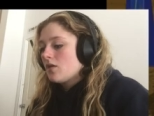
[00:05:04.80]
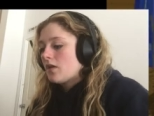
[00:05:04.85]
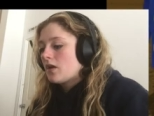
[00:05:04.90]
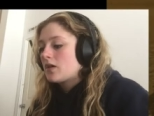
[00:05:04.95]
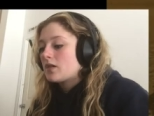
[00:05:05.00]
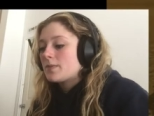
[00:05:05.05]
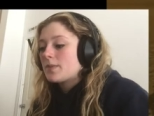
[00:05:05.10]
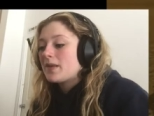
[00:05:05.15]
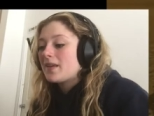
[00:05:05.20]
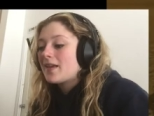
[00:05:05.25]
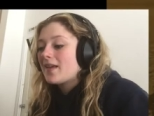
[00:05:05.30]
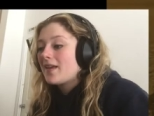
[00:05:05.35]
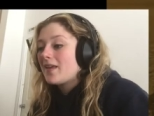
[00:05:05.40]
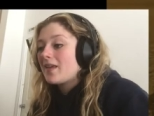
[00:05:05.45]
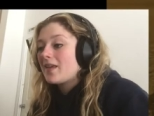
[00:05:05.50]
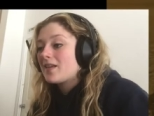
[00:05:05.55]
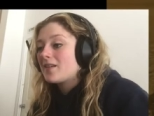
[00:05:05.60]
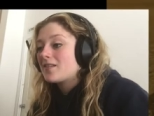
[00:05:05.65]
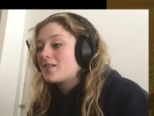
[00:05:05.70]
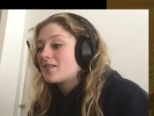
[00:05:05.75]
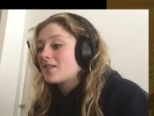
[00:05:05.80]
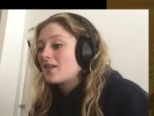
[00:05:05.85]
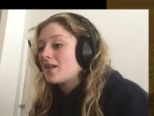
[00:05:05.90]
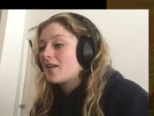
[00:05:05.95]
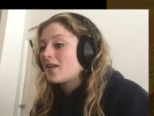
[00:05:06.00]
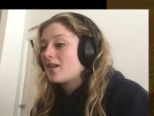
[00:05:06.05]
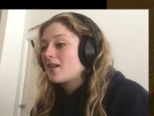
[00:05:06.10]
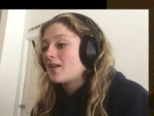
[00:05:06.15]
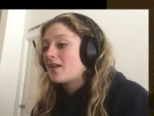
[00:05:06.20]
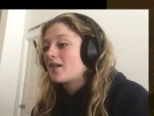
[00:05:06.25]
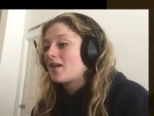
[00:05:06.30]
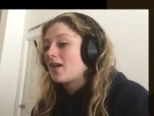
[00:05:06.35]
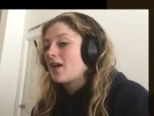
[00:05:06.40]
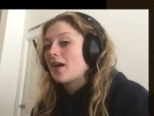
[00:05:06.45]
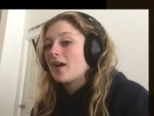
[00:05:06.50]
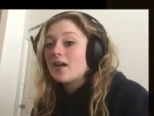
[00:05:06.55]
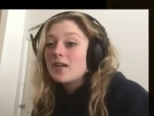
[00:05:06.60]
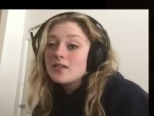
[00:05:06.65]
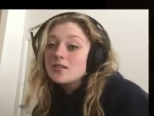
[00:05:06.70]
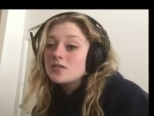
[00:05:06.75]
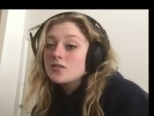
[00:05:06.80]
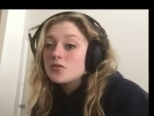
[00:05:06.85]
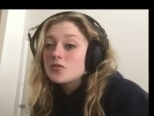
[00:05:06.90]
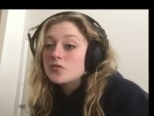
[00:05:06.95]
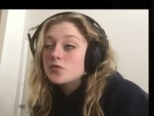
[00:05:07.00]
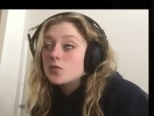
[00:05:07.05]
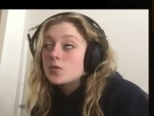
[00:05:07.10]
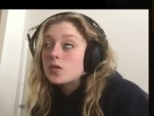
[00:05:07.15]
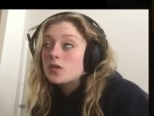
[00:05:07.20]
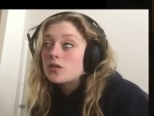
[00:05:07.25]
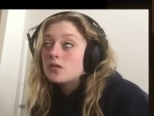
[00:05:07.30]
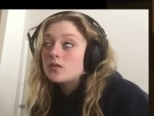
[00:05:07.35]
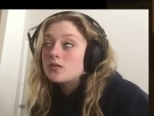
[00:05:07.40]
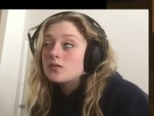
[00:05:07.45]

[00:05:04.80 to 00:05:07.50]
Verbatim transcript: First place, as usual.